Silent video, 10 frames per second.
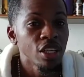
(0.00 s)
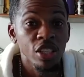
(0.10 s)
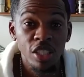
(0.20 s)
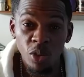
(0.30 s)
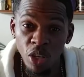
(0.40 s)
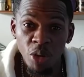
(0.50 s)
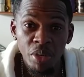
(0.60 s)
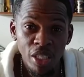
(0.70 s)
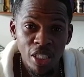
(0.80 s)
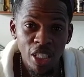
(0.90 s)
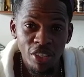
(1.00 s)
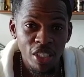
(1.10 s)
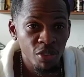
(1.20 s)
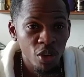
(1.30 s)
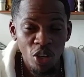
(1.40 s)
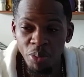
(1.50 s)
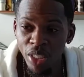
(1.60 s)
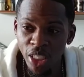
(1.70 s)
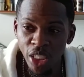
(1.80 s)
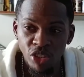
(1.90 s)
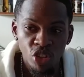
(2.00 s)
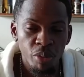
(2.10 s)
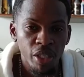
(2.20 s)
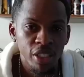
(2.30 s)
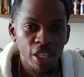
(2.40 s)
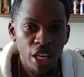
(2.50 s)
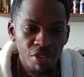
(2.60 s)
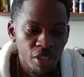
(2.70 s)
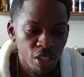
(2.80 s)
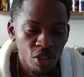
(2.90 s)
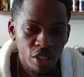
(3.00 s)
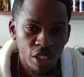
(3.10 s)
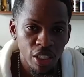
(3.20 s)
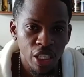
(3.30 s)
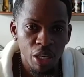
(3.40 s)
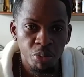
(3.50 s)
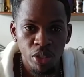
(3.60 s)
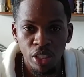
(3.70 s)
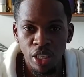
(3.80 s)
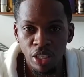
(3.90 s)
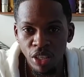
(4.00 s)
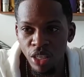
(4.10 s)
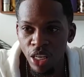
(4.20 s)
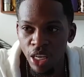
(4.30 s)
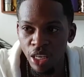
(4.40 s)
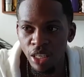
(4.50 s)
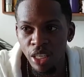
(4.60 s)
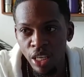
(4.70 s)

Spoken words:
You still wanna go B series? If you wanna go B series, come and take everything out of the car, put in a year car,